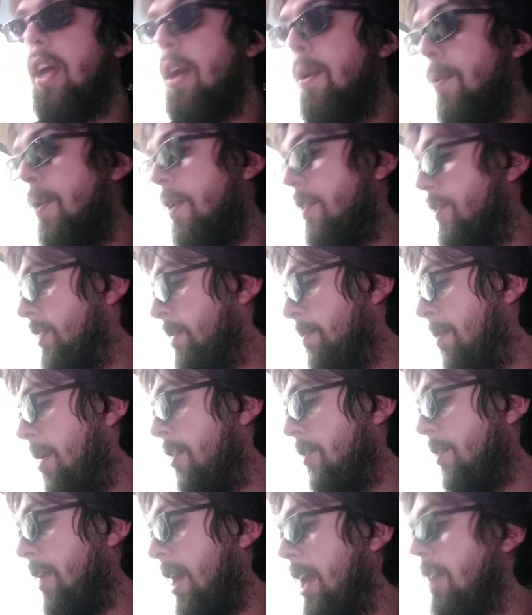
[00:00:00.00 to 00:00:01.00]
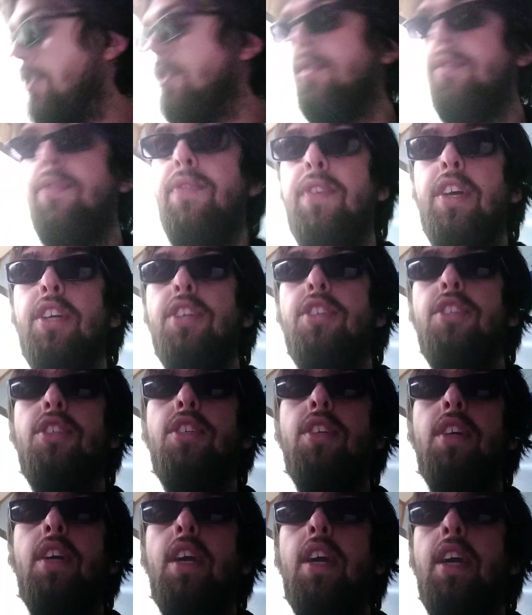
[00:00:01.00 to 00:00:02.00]
other angelfish to
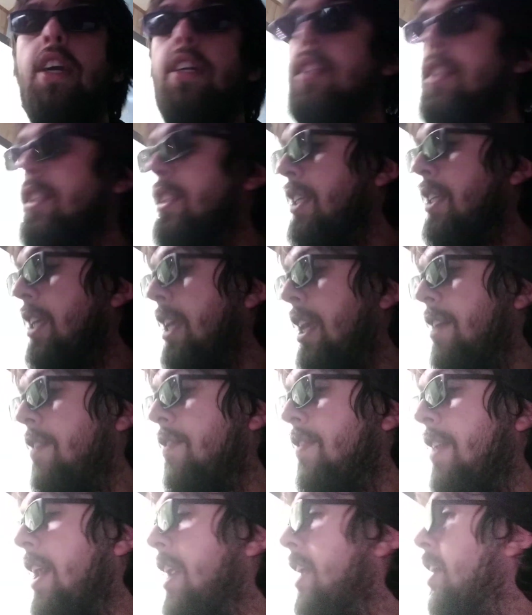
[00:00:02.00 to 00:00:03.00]
see if that helps.